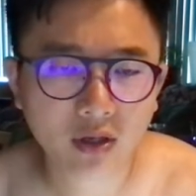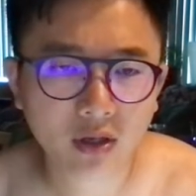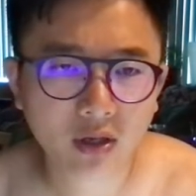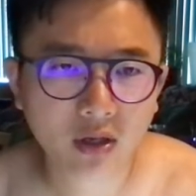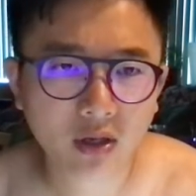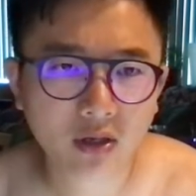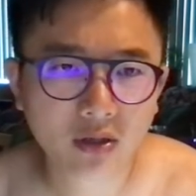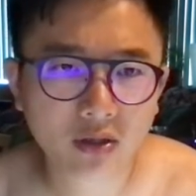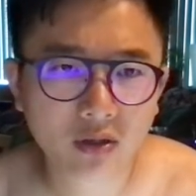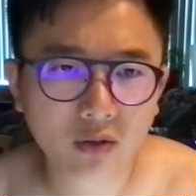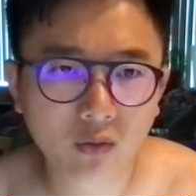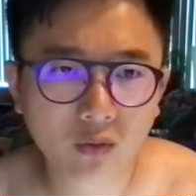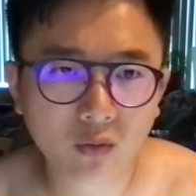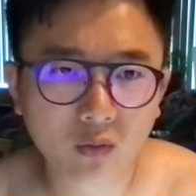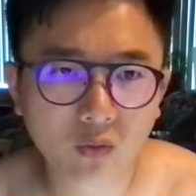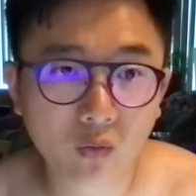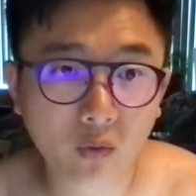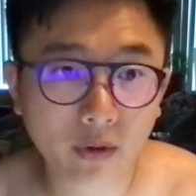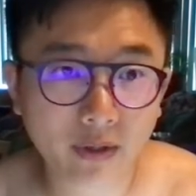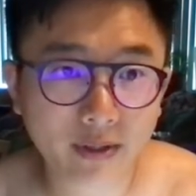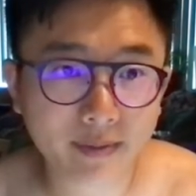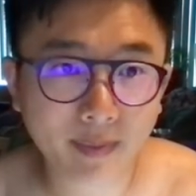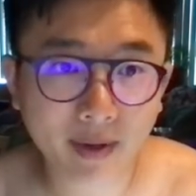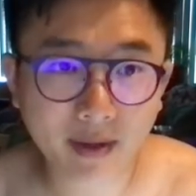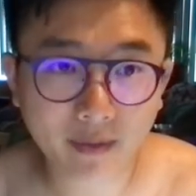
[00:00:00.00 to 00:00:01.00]
So we
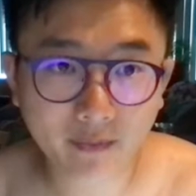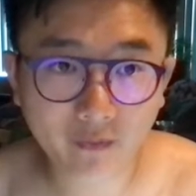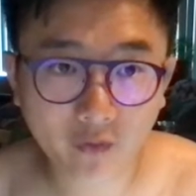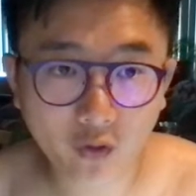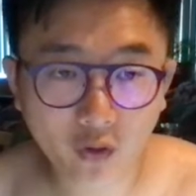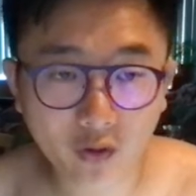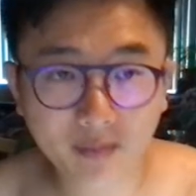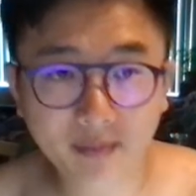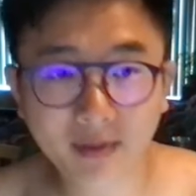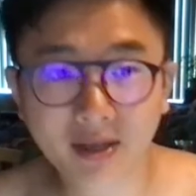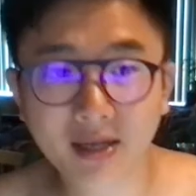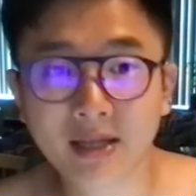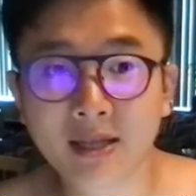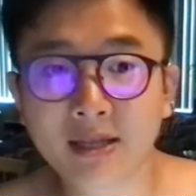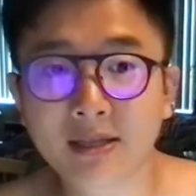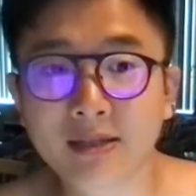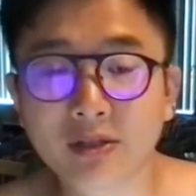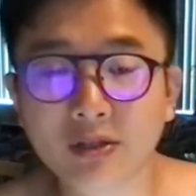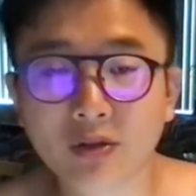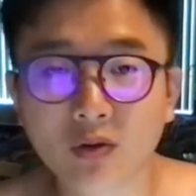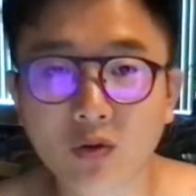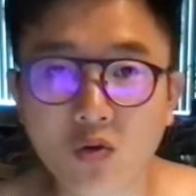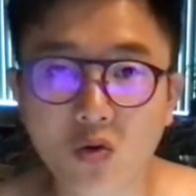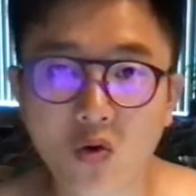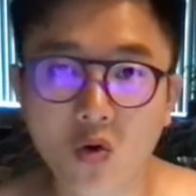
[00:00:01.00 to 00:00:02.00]
spent 40 minutes
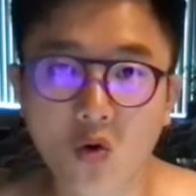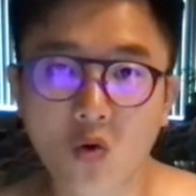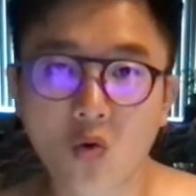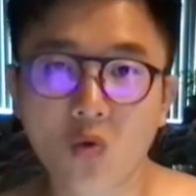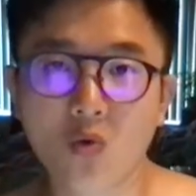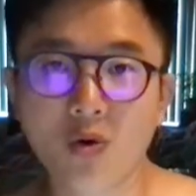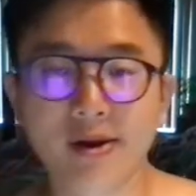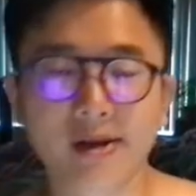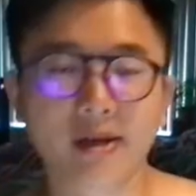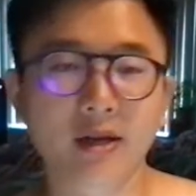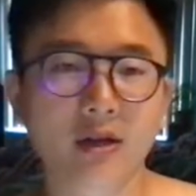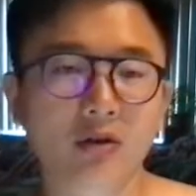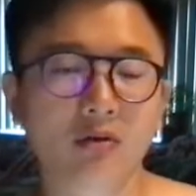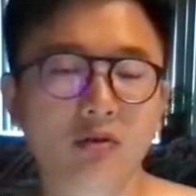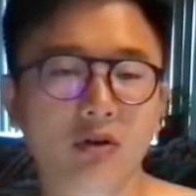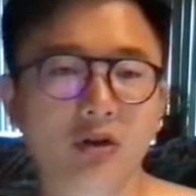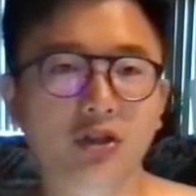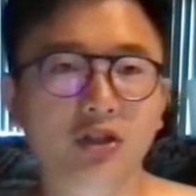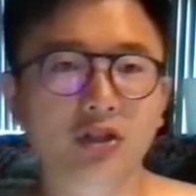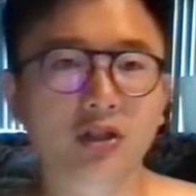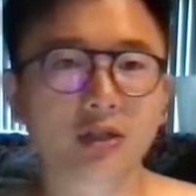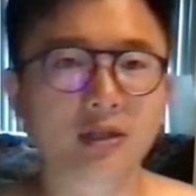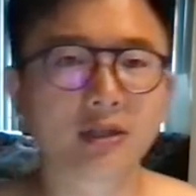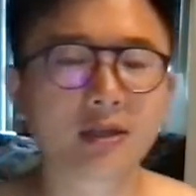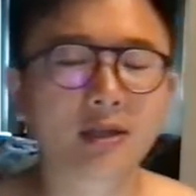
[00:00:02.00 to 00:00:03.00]
reading the
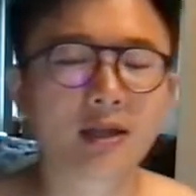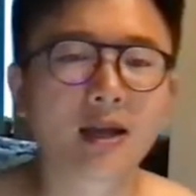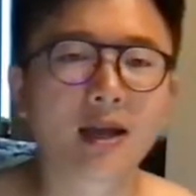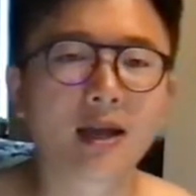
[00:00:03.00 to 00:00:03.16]
question.